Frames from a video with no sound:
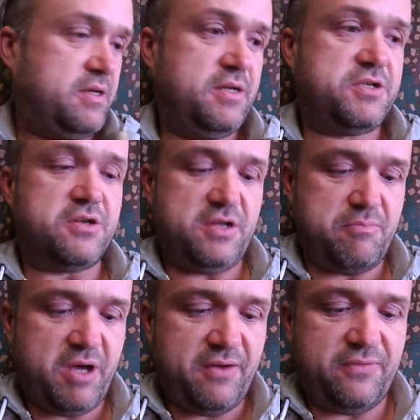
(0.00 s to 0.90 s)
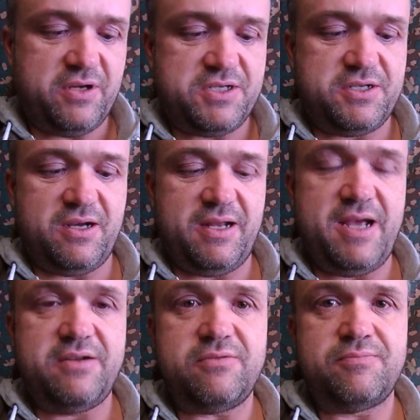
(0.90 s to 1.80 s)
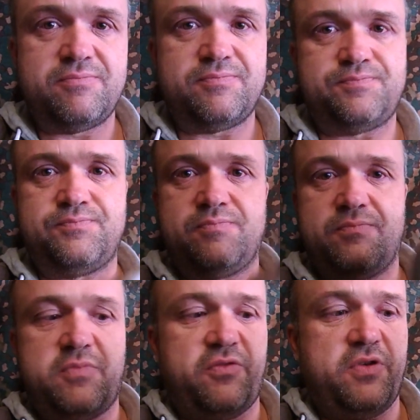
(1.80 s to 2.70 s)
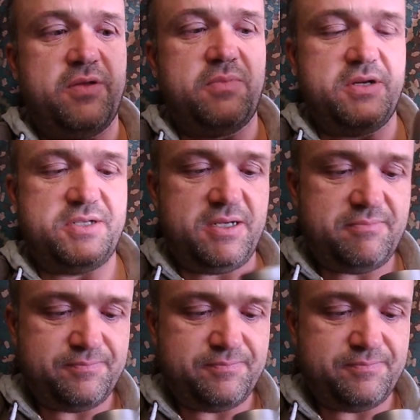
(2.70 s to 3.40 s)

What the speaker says: It's got your butterfly style handle, preferred by some.